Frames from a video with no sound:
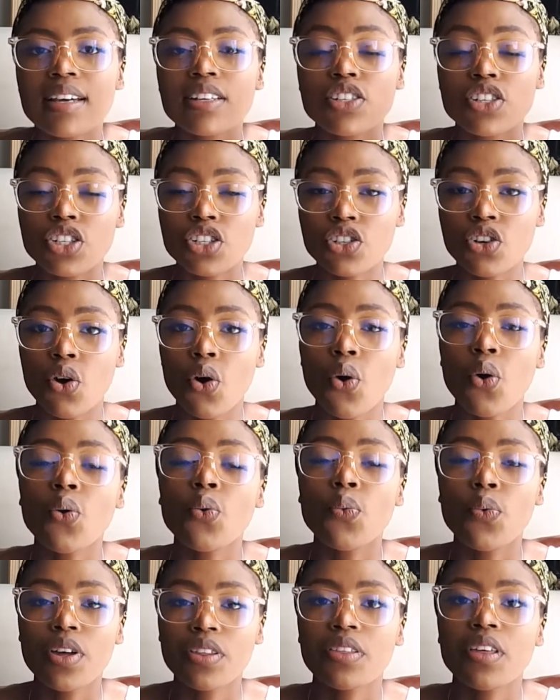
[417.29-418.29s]
Just go
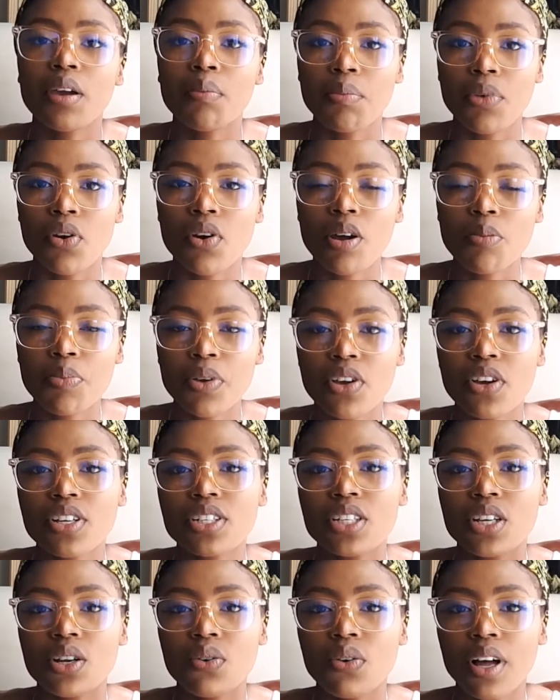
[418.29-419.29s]
with a mirror because
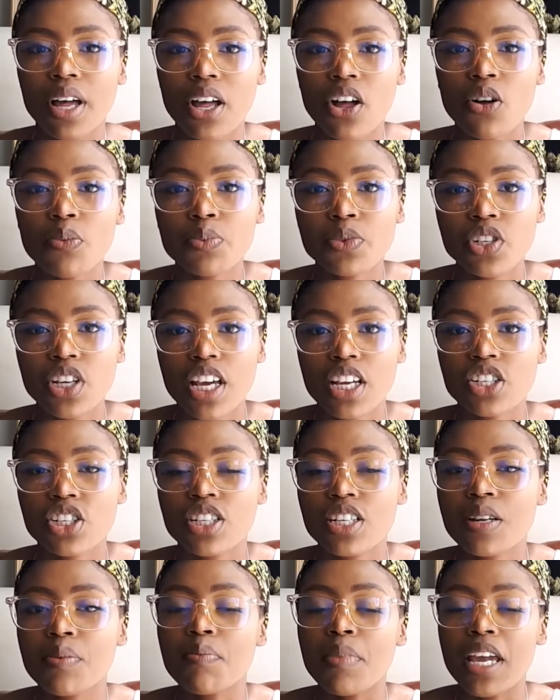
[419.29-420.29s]
it will help to
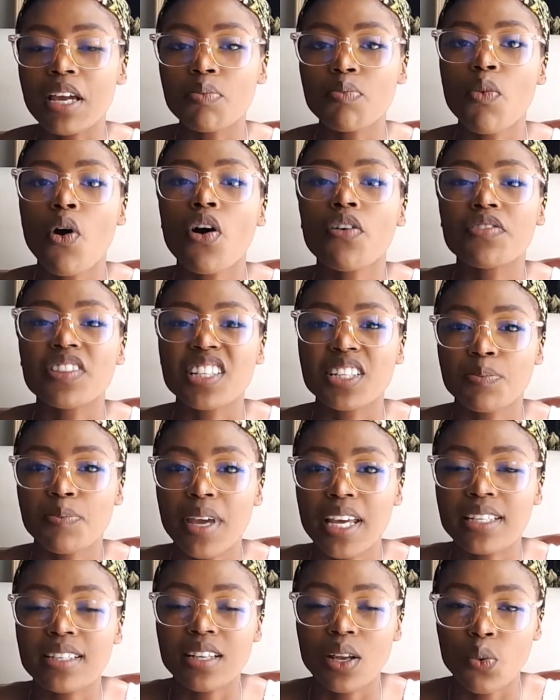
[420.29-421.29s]
actually make more of the
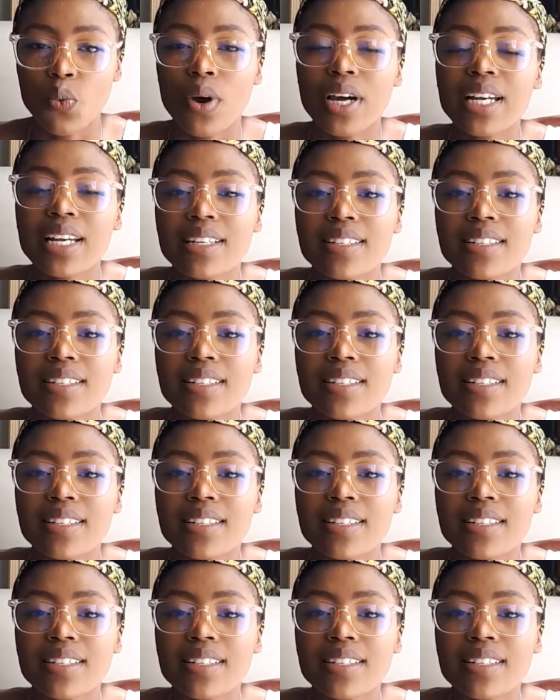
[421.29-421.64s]
space than what